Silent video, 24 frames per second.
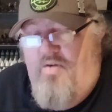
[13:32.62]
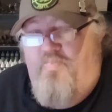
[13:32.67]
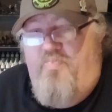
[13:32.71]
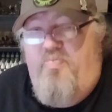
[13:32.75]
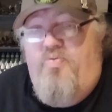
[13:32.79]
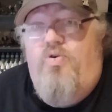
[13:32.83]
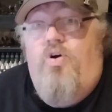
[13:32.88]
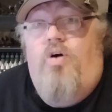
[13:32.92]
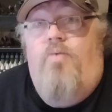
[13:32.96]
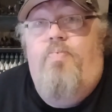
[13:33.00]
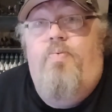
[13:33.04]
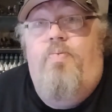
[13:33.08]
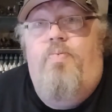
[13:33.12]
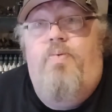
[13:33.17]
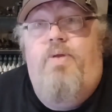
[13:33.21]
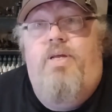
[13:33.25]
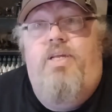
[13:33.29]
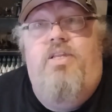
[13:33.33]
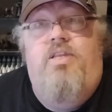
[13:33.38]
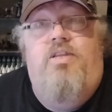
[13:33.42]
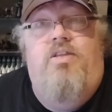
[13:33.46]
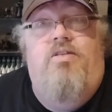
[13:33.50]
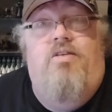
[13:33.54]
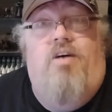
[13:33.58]
probably
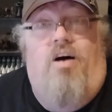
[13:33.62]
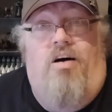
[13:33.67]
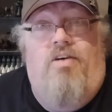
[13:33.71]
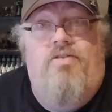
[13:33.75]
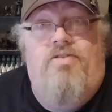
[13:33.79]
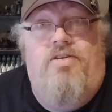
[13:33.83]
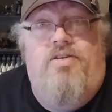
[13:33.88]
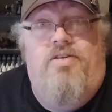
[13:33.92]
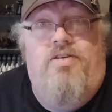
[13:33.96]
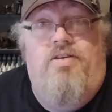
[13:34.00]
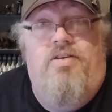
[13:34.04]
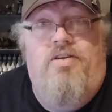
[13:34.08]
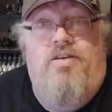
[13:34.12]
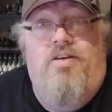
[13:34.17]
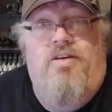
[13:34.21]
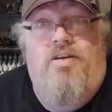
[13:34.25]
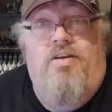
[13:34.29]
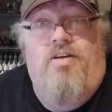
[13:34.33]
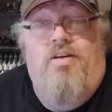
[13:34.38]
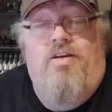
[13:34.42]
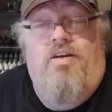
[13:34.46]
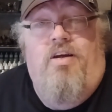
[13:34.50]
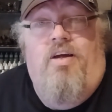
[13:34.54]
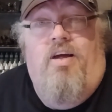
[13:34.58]
not
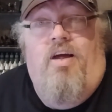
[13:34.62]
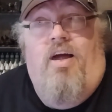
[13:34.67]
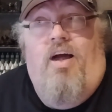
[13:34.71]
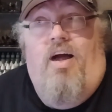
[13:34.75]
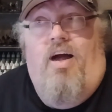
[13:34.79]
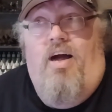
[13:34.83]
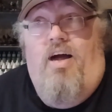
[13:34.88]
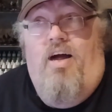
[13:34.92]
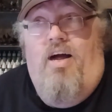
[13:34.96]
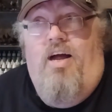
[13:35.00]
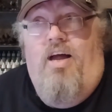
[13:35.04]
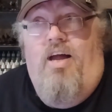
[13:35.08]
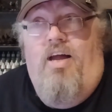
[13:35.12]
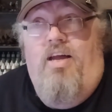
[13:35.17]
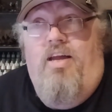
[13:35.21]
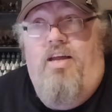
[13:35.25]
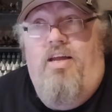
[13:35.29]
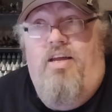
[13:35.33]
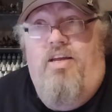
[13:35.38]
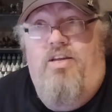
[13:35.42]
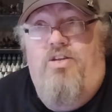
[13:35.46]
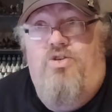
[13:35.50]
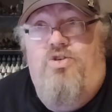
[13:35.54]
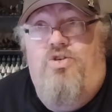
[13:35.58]

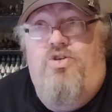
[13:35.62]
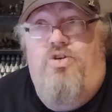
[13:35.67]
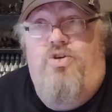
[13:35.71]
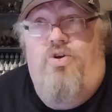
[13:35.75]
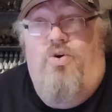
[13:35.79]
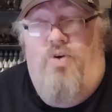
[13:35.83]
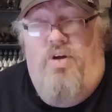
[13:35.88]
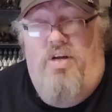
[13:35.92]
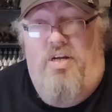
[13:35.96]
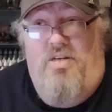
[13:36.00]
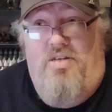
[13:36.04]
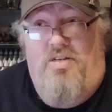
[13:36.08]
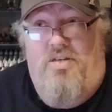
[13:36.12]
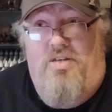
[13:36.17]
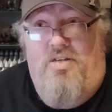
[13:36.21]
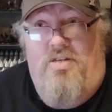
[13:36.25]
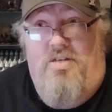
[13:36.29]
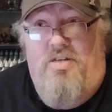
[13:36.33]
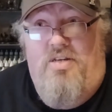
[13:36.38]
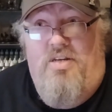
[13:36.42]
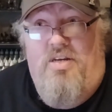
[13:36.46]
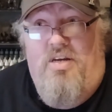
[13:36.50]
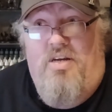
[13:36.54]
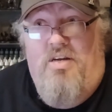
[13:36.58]
a
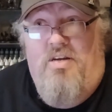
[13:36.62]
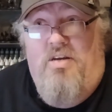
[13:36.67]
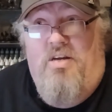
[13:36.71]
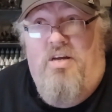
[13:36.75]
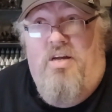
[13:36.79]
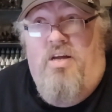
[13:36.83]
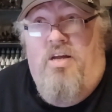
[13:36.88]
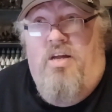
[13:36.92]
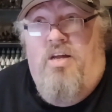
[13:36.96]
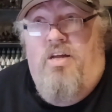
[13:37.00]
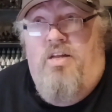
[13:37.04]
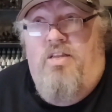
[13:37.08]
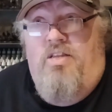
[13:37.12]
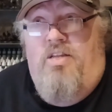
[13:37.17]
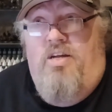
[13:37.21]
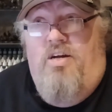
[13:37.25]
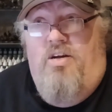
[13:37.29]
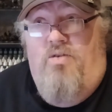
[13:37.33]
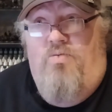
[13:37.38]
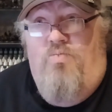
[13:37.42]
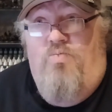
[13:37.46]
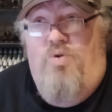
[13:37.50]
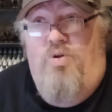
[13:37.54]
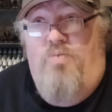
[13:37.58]
choice
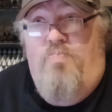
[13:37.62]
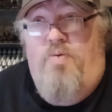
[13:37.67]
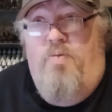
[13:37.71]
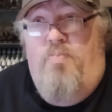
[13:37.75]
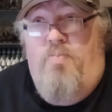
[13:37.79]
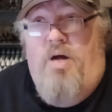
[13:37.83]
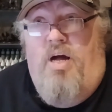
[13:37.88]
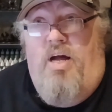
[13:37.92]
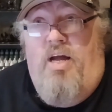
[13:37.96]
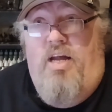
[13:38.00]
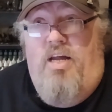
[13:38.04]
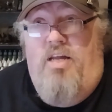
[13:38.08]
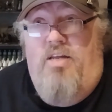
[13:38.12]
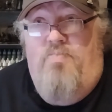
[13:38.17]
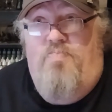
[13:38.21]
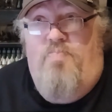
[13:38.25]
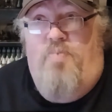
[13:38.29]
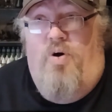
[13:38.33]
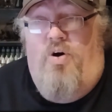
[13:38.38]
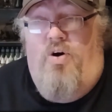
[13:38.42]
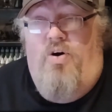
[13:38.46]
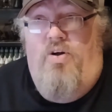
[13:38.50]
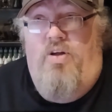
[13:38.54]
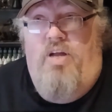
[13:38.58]
that would be made
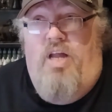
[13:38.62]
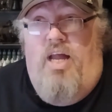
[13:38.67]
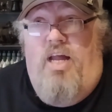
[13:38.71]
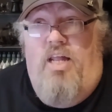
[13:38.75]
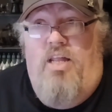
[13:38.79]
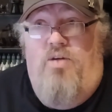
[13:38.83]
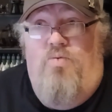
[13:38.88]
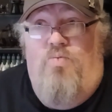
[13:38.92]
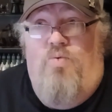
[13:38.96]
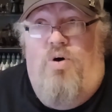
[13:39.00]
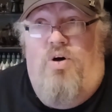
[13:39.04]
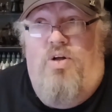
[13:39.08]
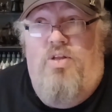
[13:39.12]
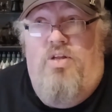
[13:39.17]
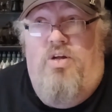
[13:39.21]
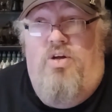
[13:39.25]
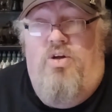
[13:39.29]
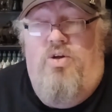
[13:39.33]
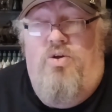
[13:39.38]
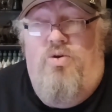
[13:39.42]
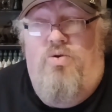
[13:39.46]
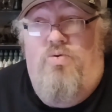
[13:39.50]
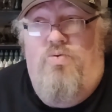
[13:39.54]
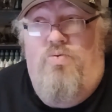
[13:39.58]
by anyone
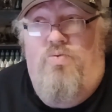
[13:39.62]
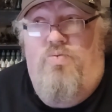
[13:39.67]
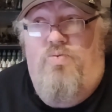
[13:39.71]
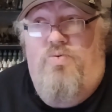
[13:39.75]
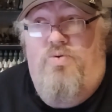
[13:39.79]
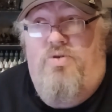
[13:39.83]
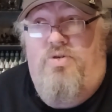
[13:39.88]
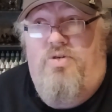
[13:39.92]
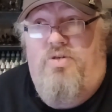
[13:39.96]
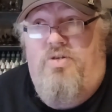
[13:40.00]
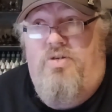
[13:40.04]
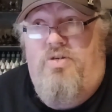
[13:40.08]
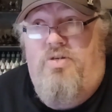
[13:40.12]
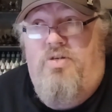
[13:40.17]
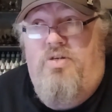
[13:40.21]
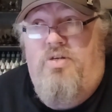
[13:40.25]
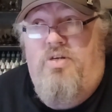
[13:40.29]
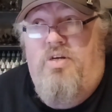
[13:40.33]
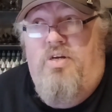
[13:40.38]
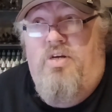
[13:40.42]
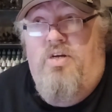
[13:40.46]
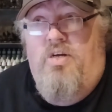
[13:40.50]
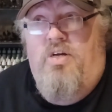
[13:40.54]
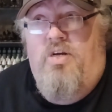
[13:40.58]
who's
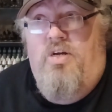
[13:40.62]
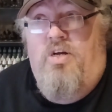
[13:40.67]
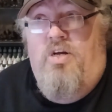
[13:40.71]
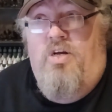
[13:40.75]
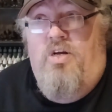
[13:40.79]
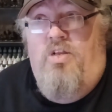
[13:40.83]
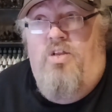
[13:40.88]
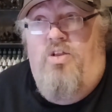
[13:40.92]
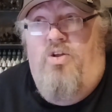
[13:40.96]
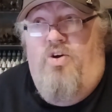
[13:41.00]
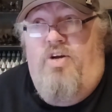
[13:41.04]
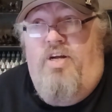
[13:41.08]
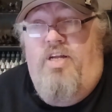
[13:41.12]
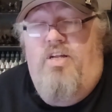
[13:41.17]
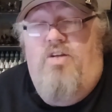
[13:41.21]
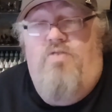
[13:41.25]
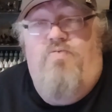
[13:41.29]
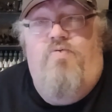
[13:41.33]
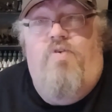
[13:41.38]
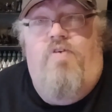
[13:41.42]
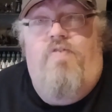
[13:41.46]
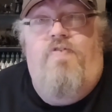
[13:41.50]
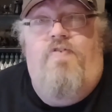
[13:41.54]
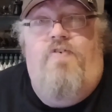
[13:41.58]
looking
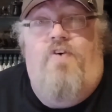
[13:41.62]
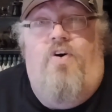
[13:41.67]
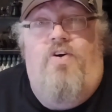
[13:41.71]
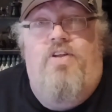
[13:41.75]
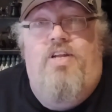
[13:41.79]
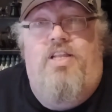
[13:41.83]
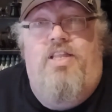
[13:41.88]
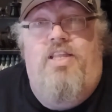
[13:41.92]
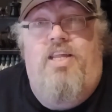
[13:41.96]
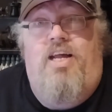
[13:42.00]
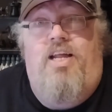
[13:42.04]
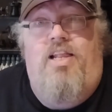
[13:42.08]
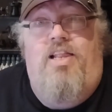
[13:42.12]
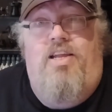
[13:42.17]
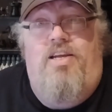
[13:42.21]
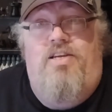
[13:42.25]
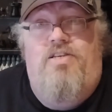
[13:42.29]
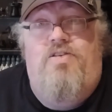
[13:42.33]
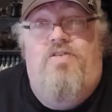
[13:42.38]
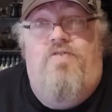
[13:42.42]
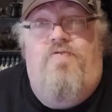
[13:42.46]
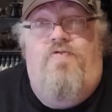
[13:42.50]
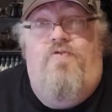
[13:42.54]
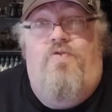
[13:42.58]
at refining their
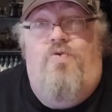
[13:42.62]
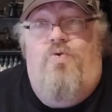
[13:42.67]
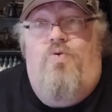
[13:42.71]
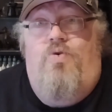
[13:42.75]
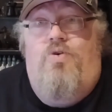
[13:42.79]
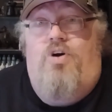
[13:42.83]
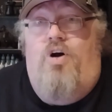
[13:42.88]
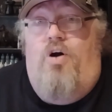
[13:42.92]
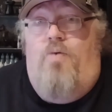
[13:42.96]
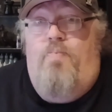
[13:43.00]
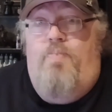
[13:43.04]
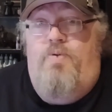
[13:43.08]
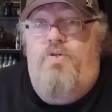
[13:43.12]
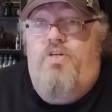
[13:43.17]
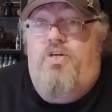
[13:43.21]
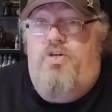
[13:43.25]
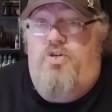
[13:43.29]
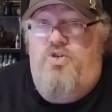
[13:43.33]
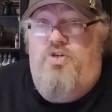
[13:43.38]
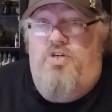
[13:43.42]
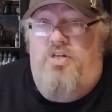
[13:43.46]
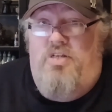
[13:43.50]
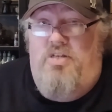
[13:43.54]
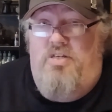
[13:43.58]
list for
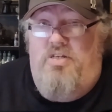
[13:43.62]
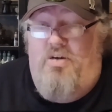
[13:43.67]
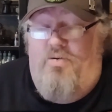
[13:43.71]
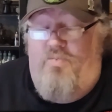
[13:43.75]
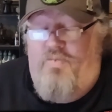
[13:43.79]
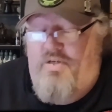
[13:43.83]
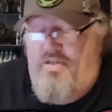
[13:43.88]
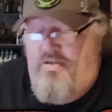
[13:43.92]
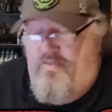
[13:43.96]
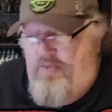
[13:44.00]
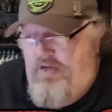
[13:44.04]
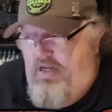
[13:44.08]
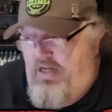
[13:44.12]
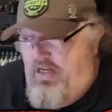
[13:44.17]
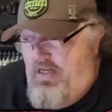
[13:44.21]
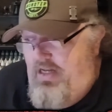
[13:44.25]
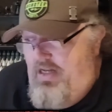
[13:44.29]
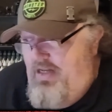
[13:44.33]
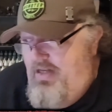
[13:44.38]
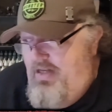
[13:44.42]
competition, so we speak.